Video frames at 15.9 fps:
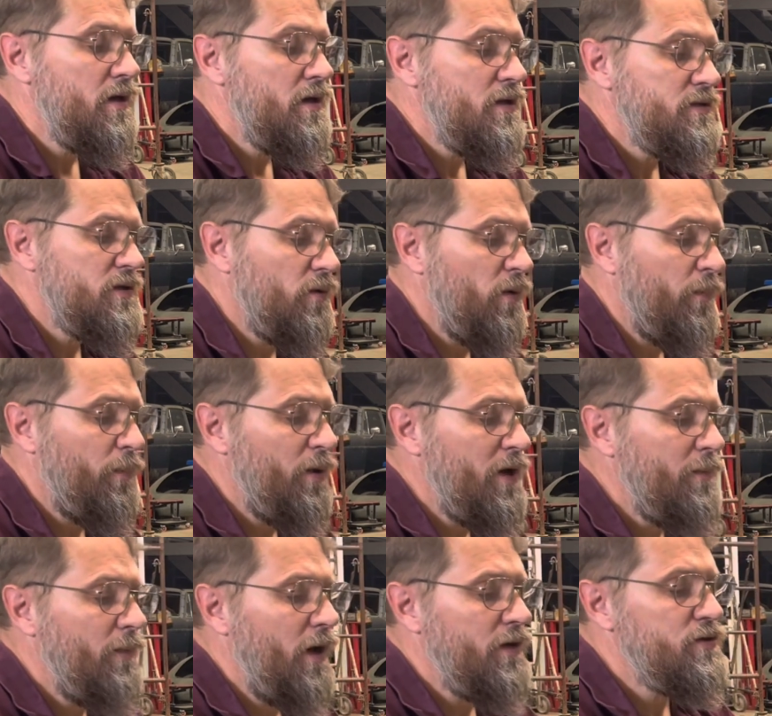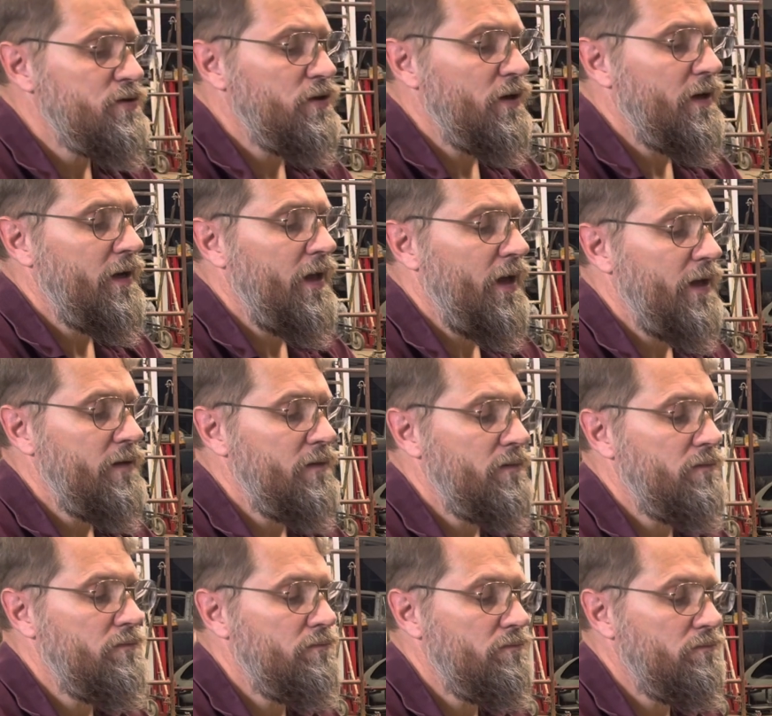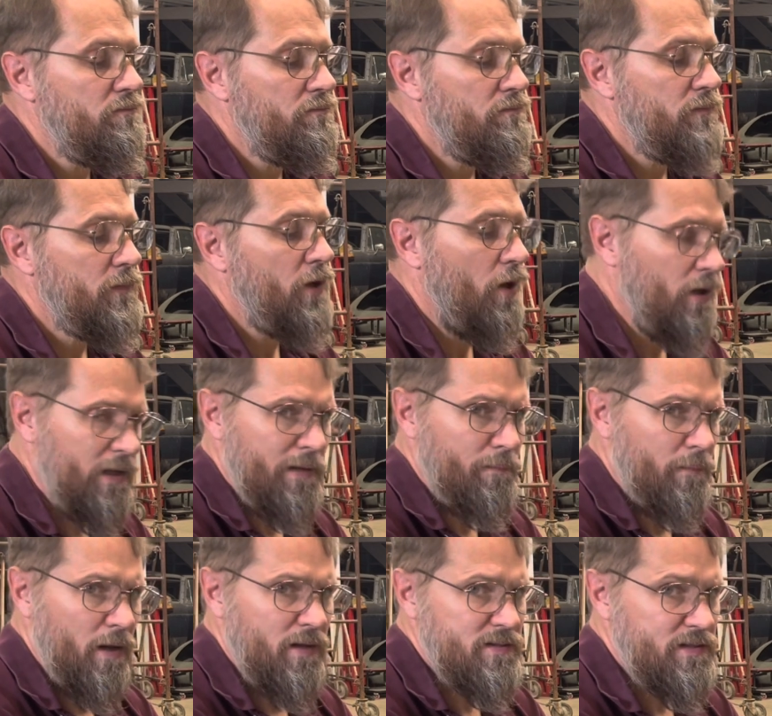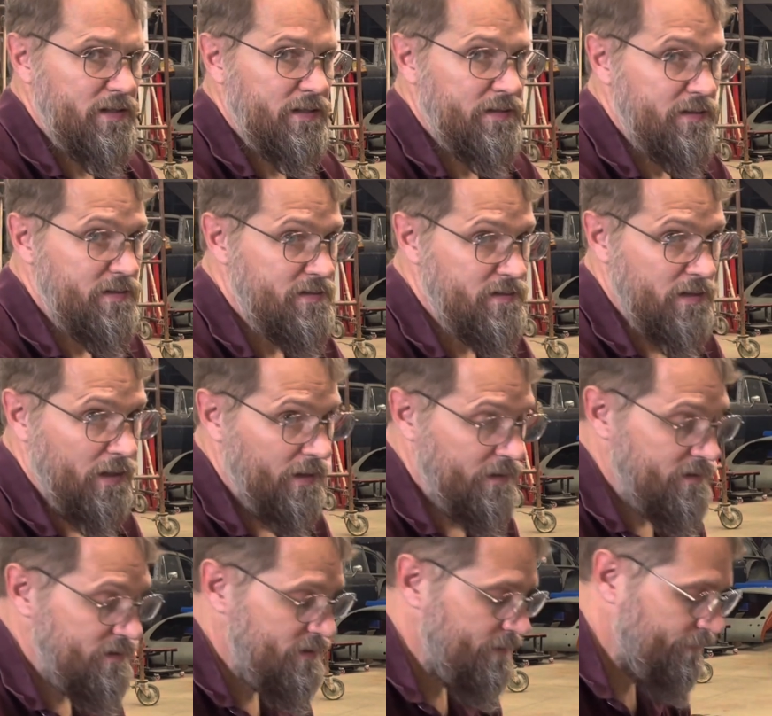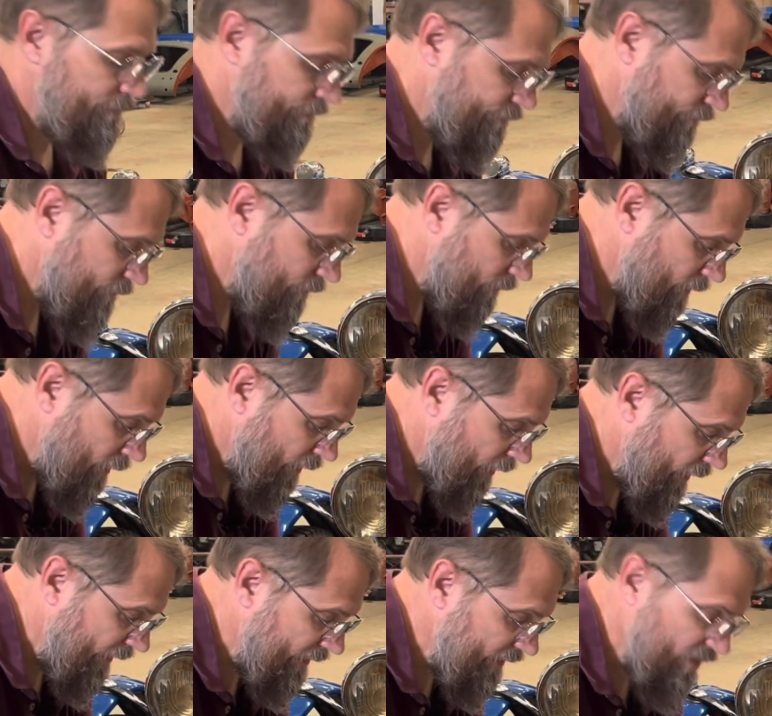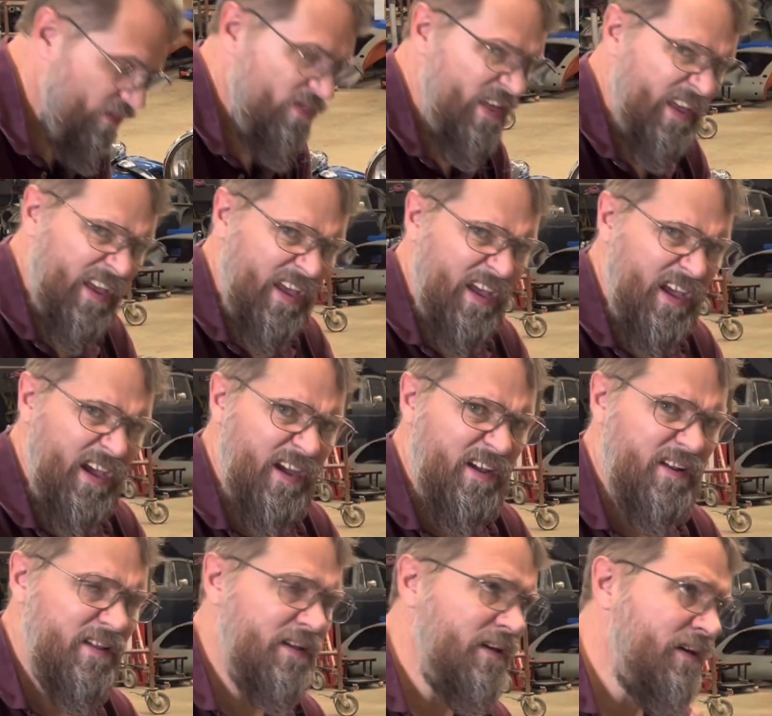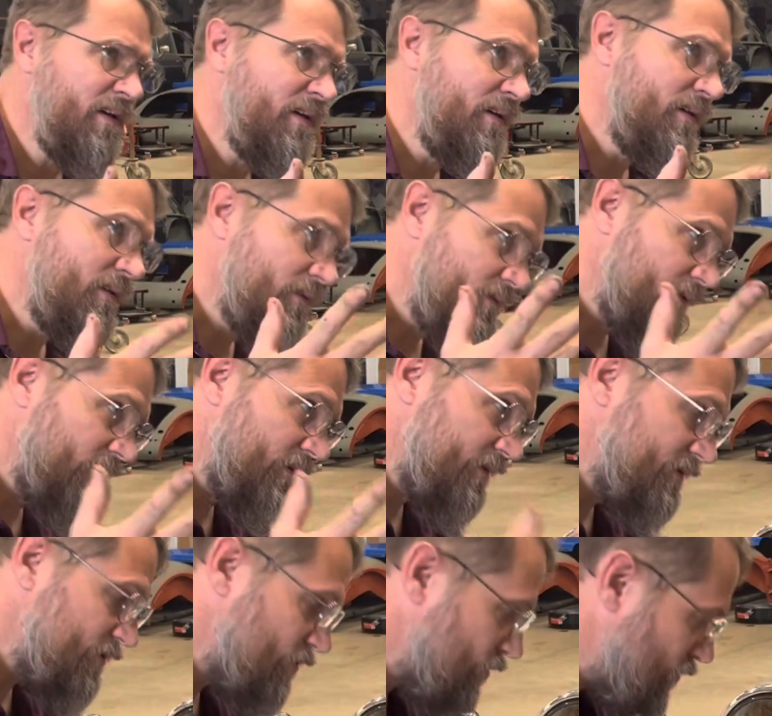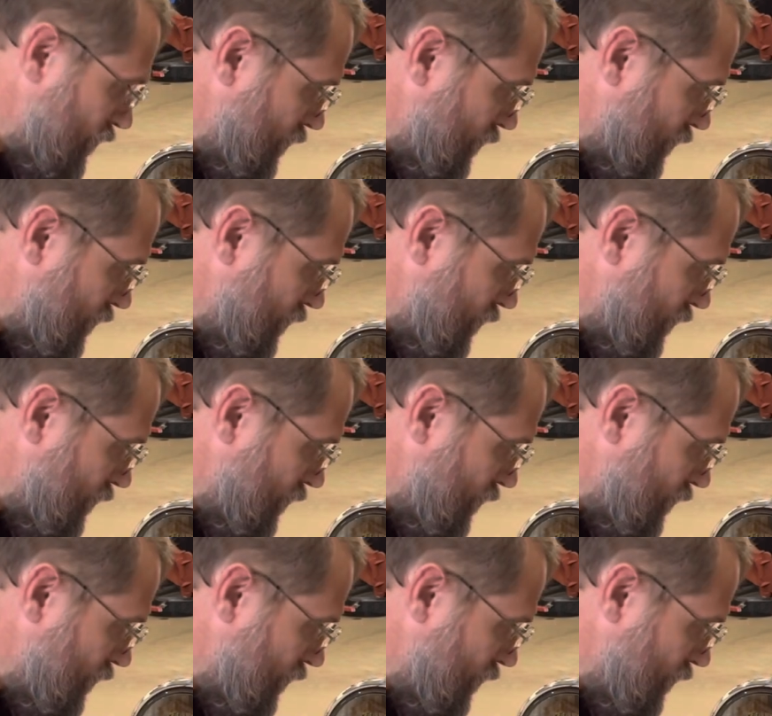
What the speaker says: So we're pretty much looking at calling Moss to get these studs, and I didn't think ahead to